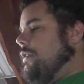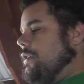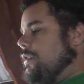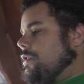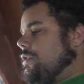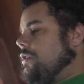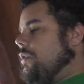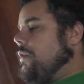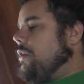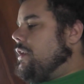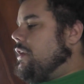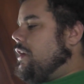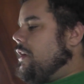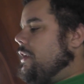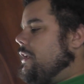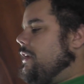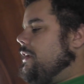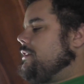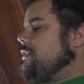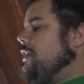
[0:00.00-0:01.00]
distorted
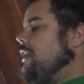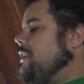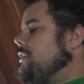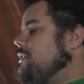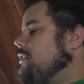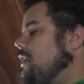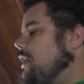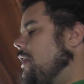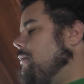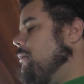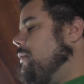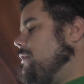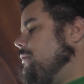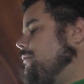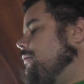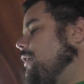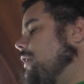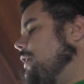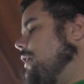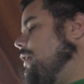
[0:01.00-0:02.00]
on his end, and what's
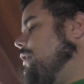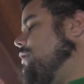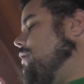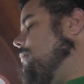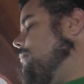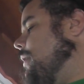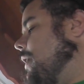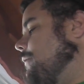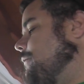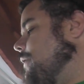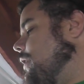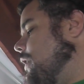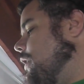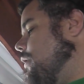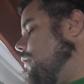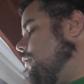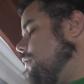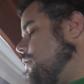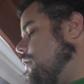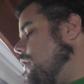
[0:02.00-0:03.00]
funny is on my
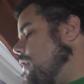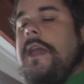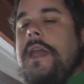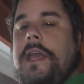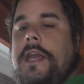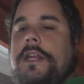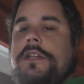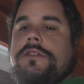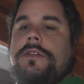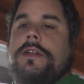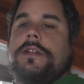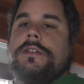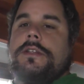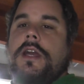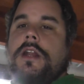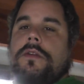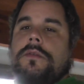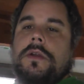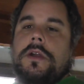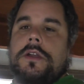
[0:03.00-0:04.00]
videos, Adrian's
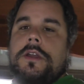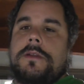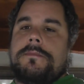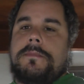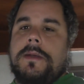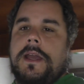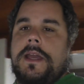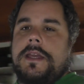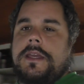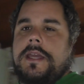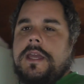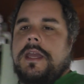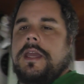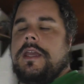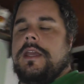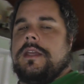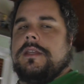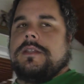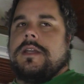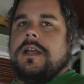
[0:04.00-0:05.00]
got a real good mic.
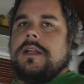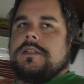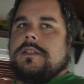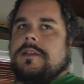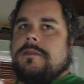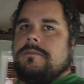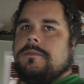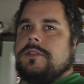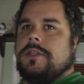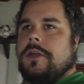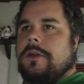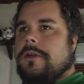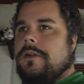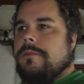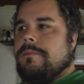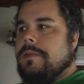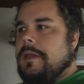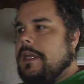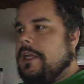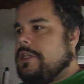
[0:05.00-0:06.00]
He's got some
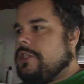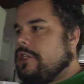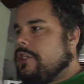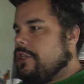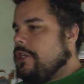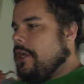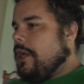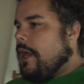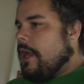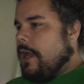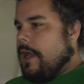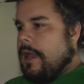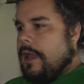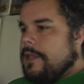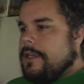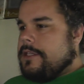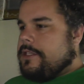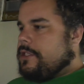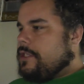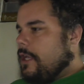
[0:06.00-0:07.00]
Turtle Beach uh,
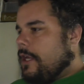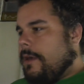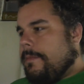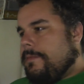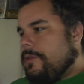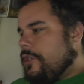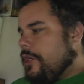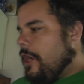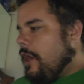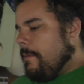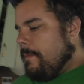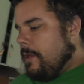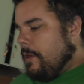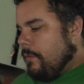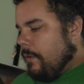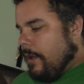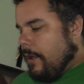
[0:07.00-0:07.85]
setup jobby